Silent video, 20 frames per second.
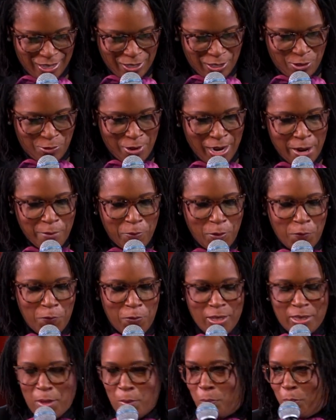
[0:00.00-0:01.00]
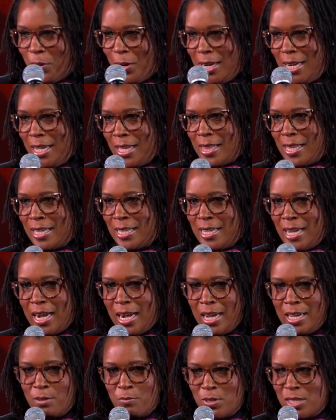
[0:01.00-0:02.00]
grateful for the prayer that
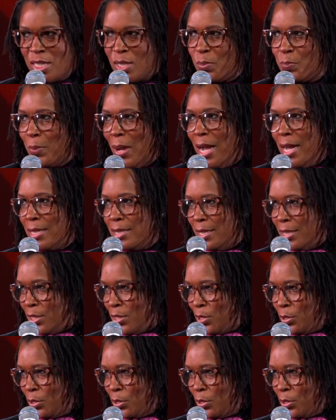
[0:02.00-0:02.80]
God responded